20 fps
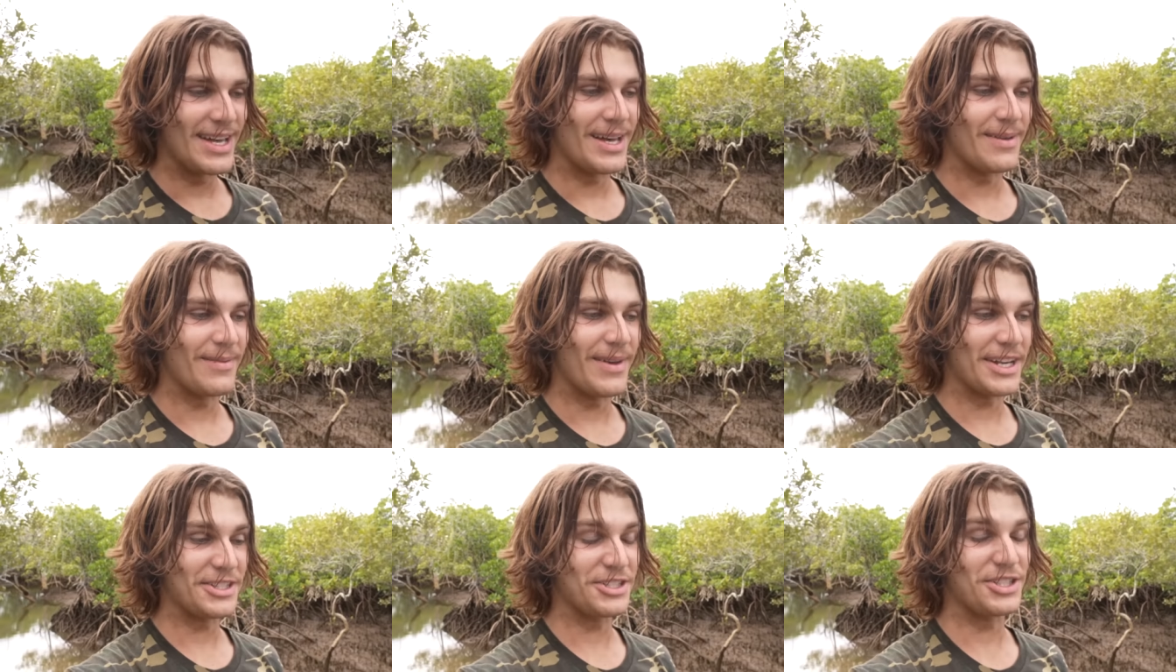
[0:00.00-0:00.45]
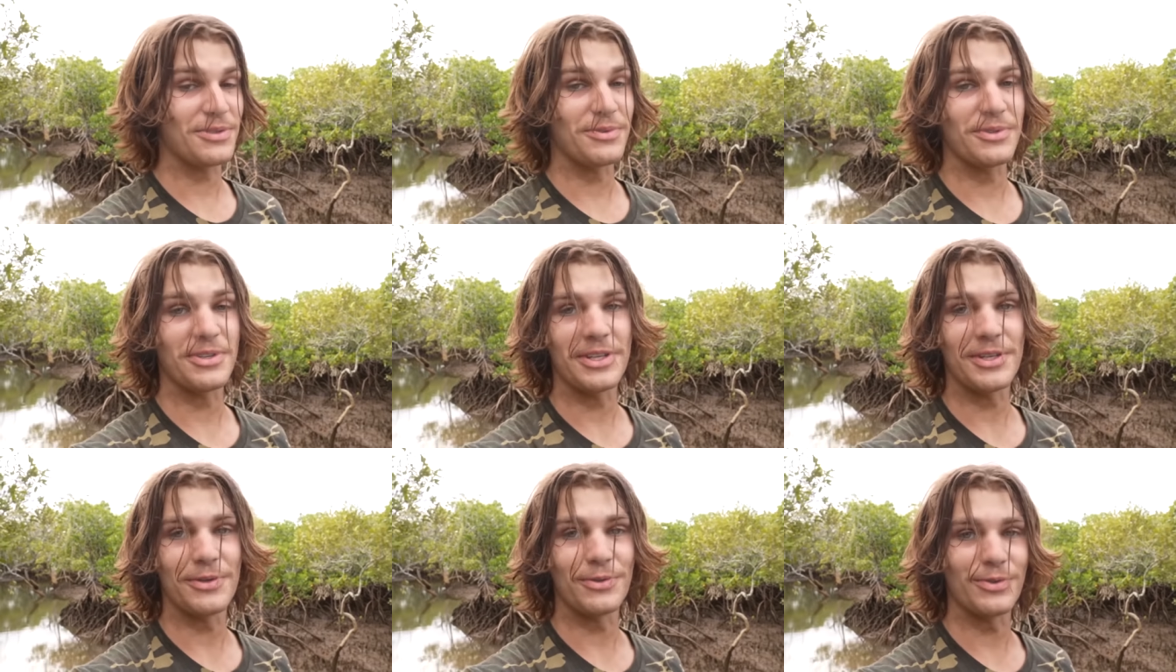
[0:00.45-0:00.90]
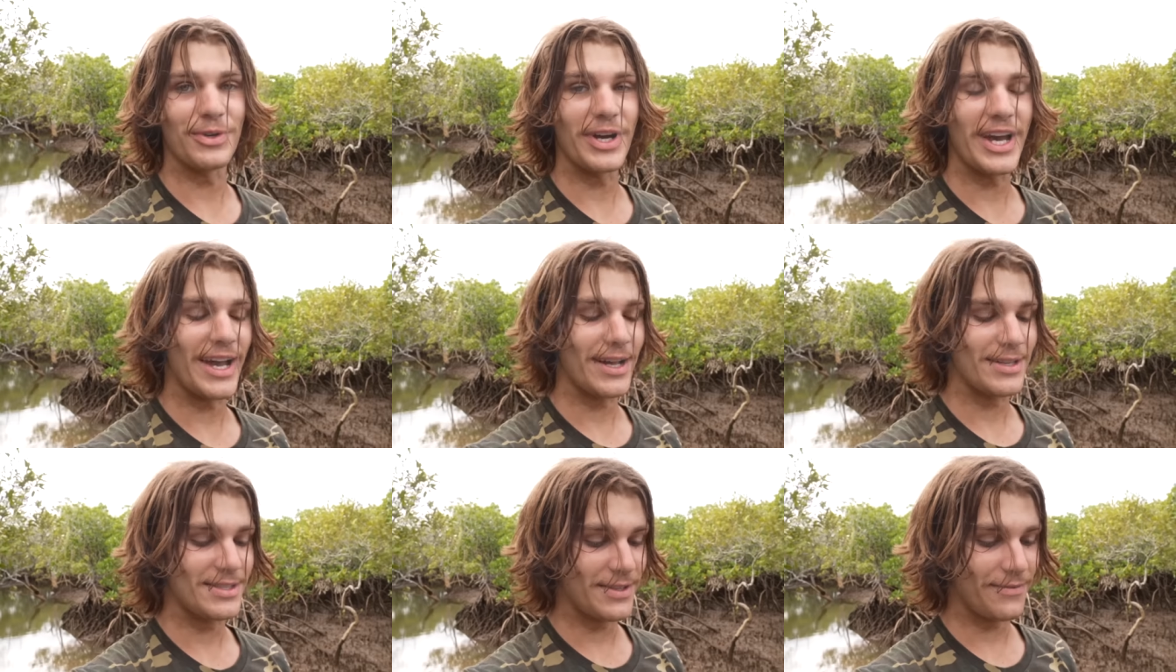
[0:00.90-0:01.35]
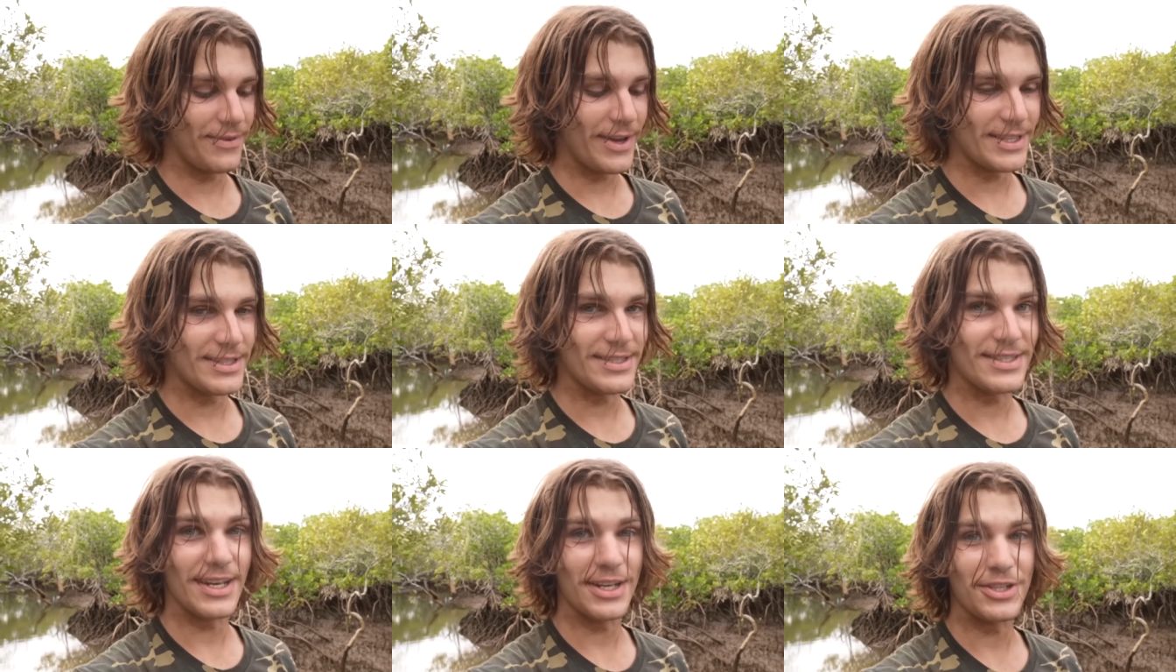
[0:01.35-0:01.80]
I'm actually really wrecked. I've
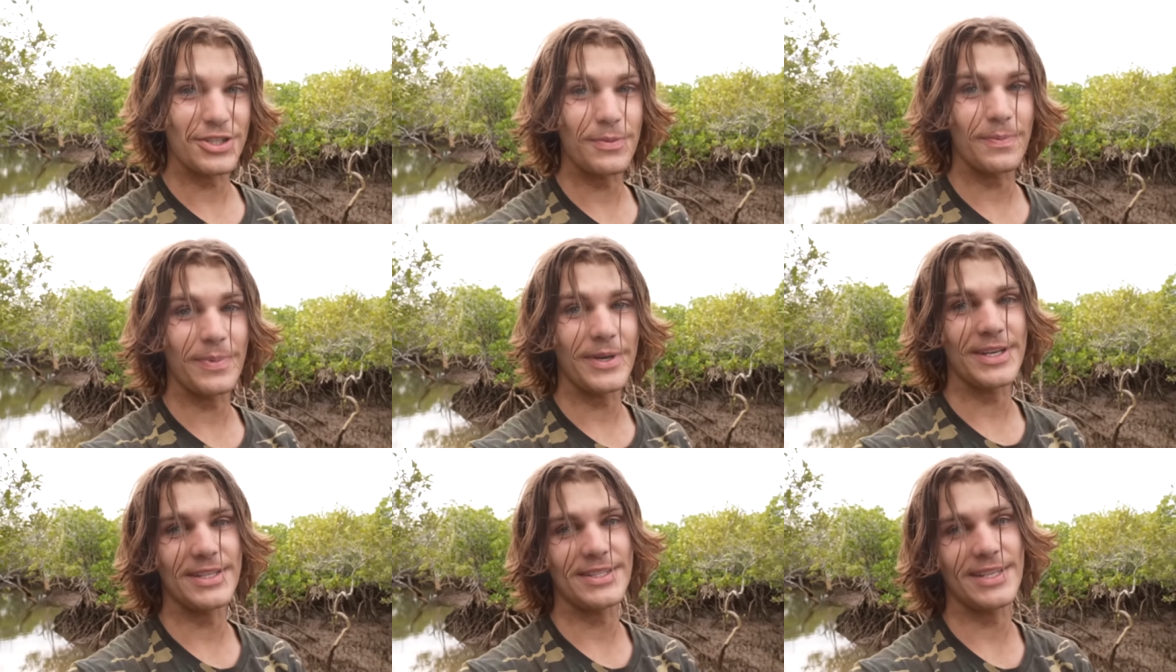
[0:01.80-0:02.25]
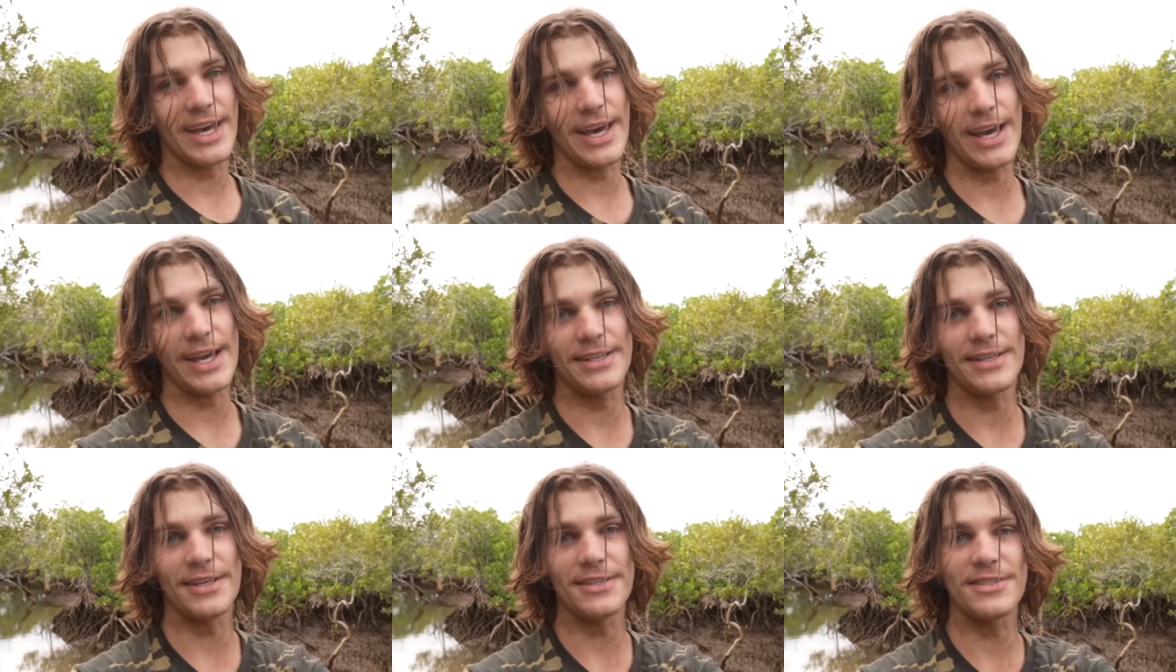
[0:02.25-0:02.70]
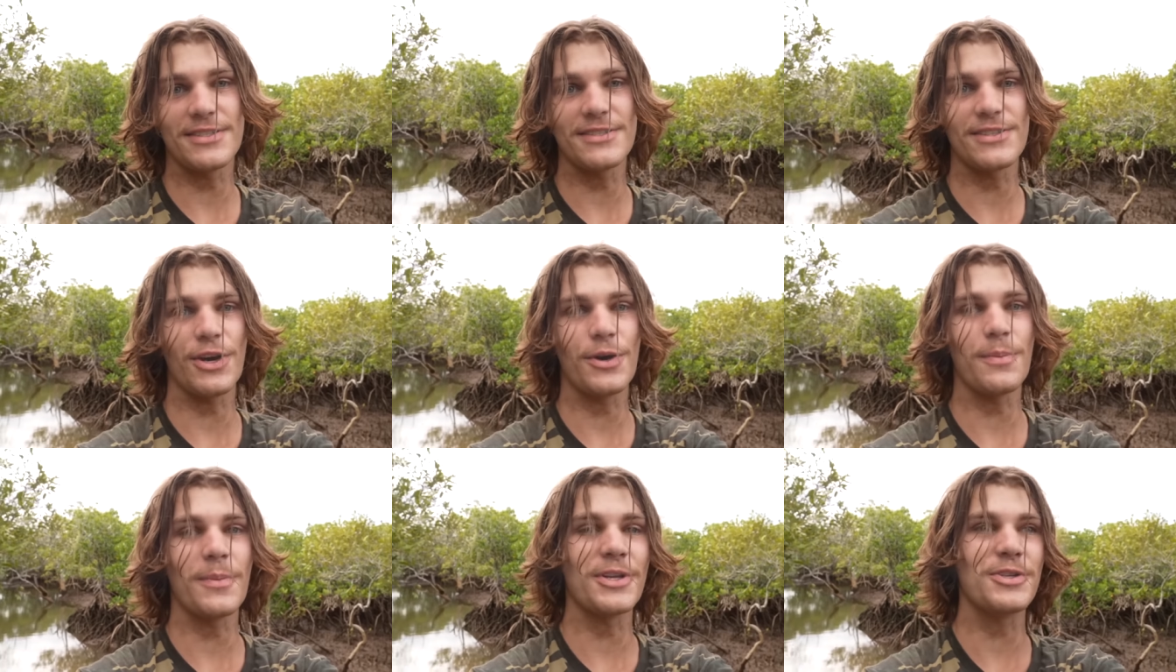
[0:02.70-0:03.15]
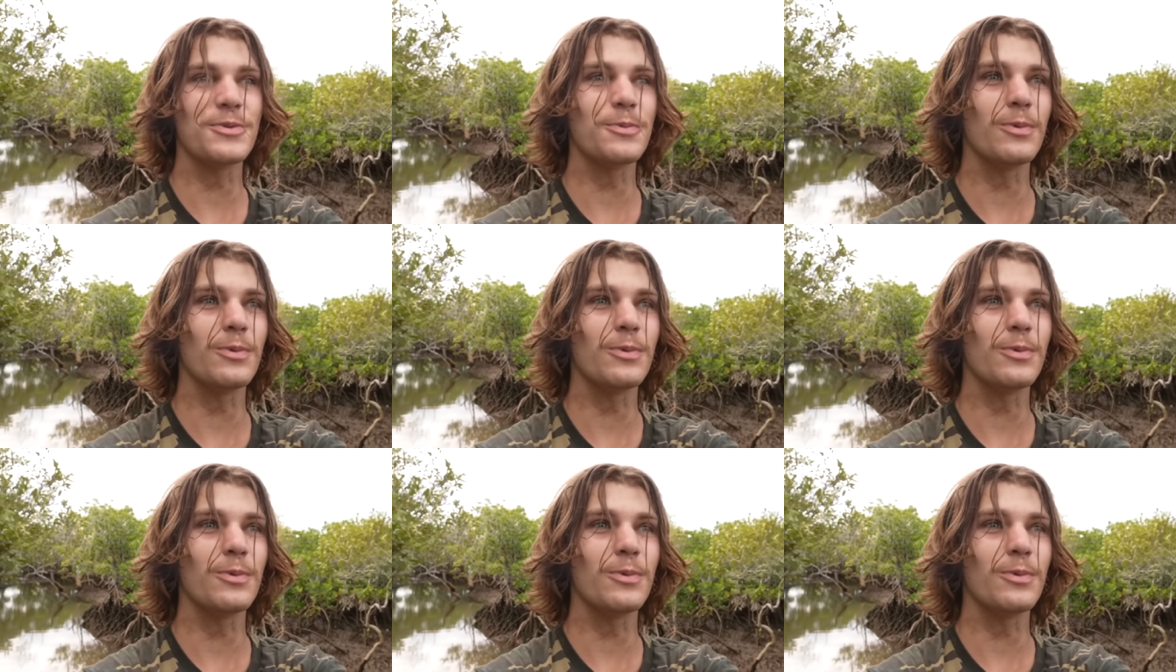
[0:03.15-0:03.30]
had such a big day, done so much